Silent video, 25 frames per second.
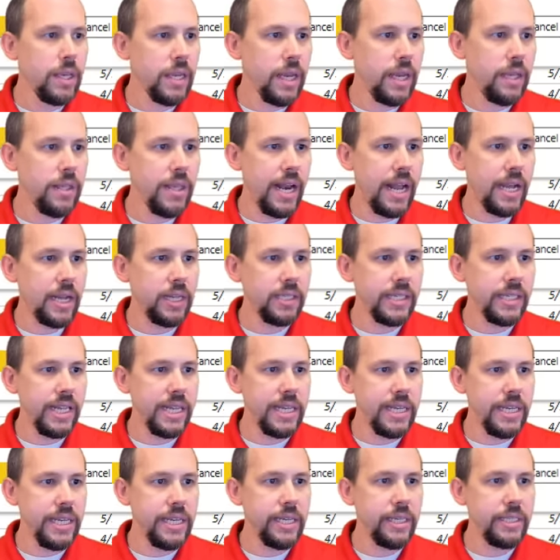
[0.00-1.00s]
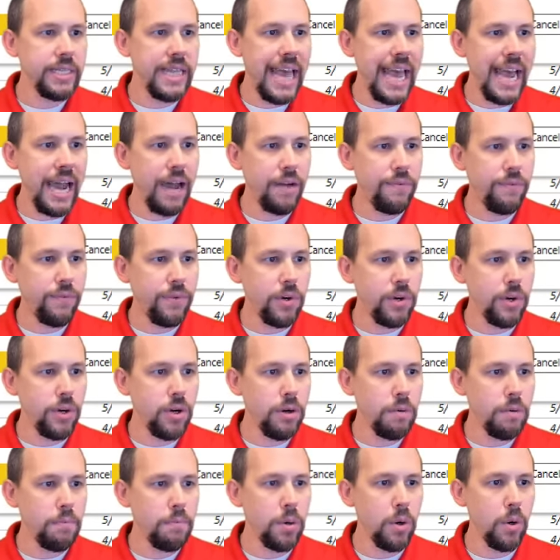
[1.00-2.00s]
And then I can say is
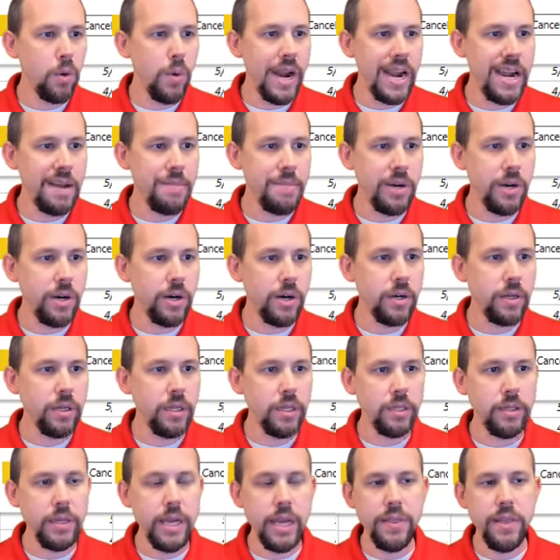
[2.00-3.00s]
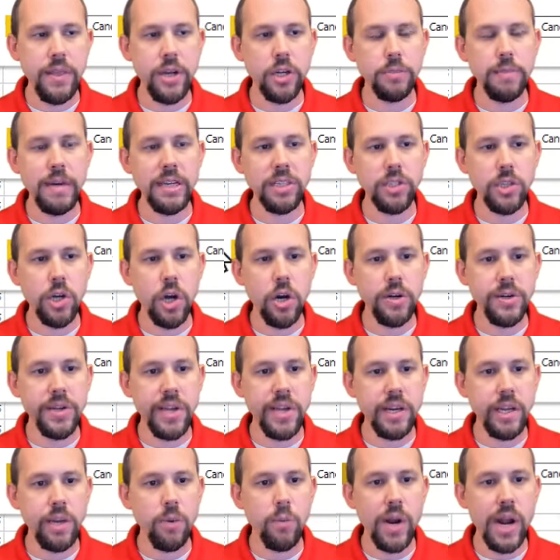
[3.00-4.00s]
after parameter, and there's my start
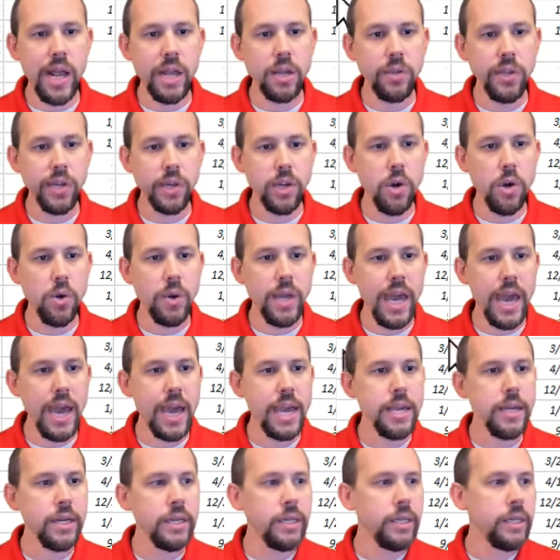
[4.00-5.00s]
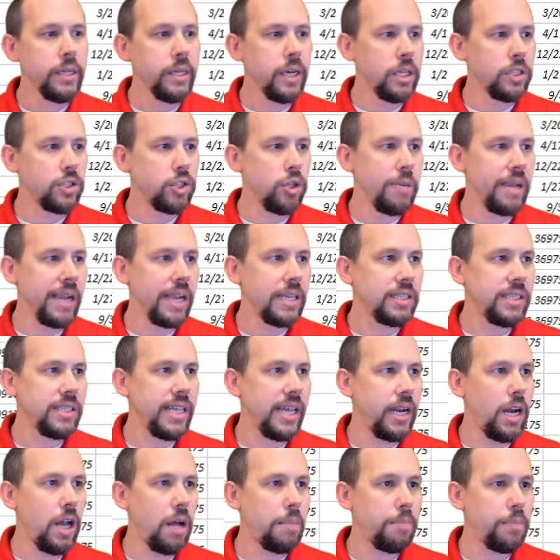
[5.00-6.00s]
date. And when I click OK, assuming I
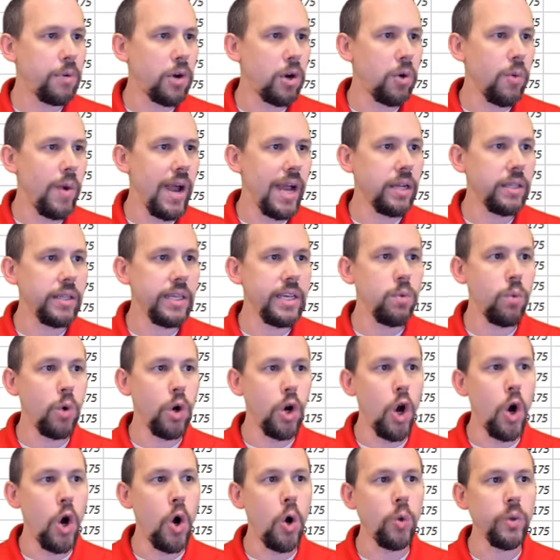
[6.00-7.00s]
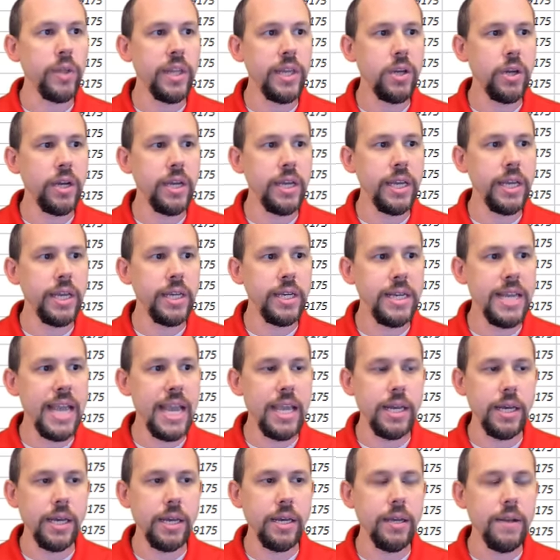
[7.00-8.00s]
set it up correctly, we're only going to get
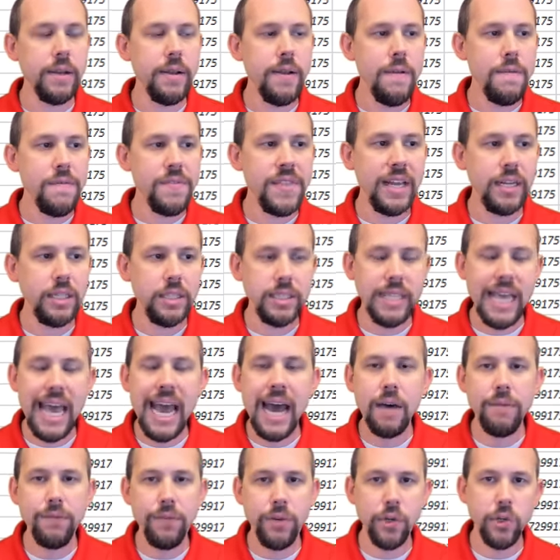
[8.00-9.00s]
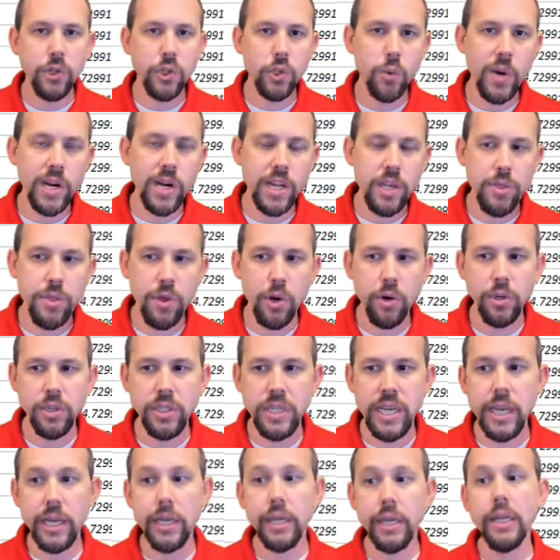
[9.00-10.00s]
data that is after
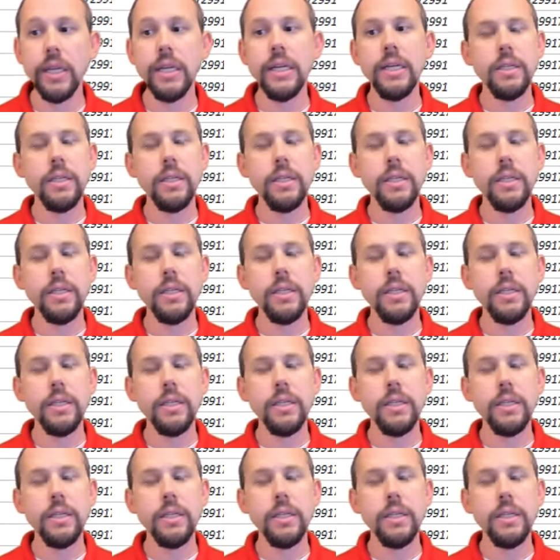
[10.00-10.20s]
2013.